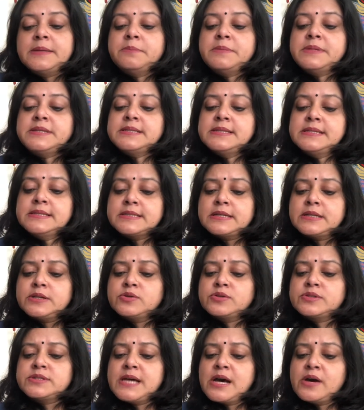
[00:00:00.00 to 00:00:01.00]
Matilda
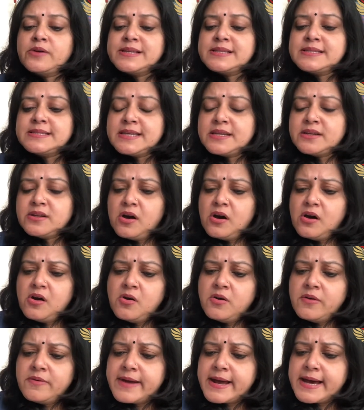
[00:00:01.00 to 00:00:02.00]
looked down and said,
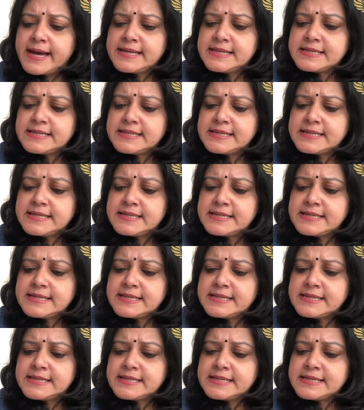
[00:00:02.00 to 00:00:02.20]
"All right,